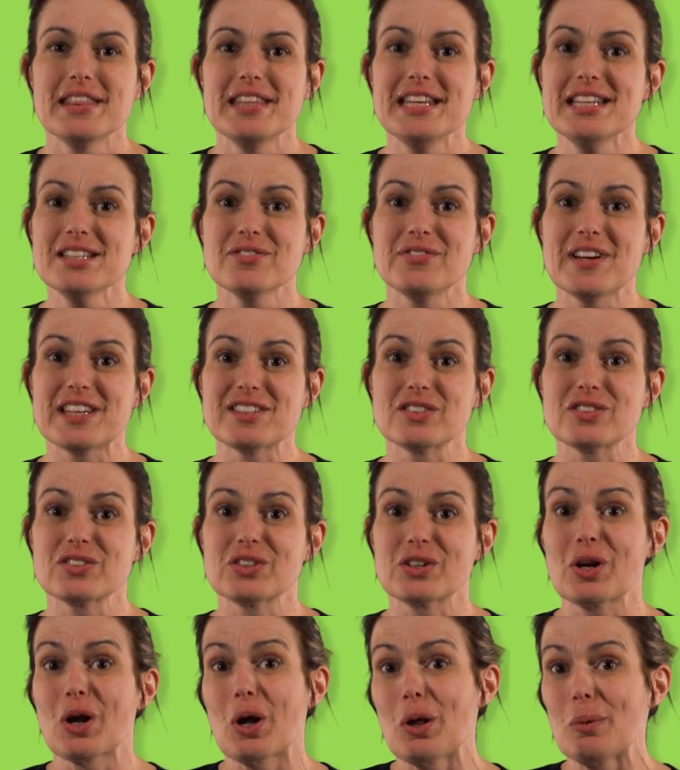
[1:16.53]
These
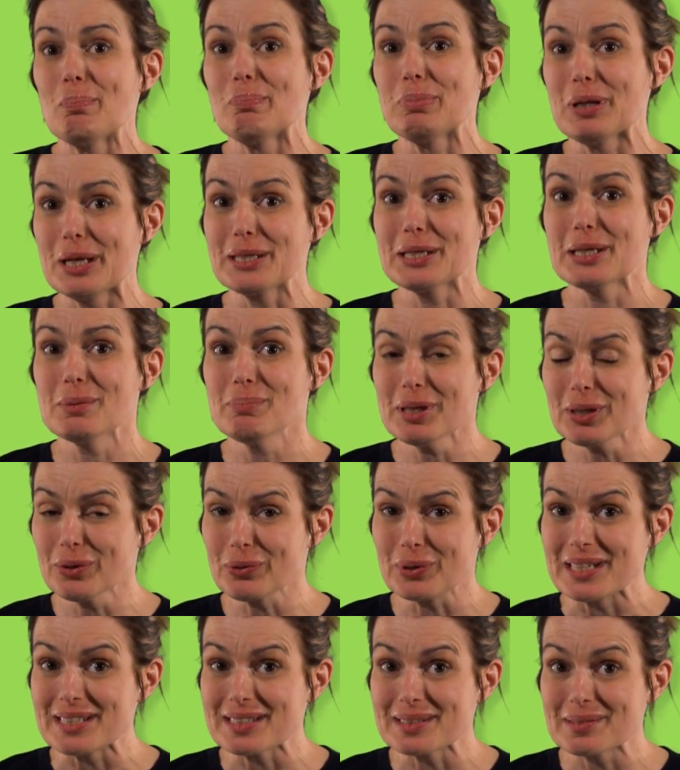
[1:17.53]
vessels are called blood
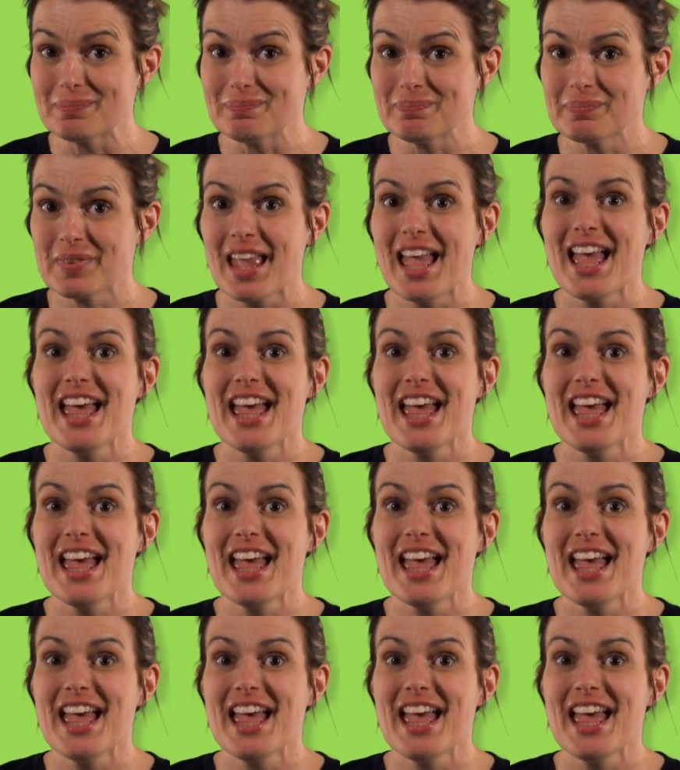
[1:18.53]
capillaries.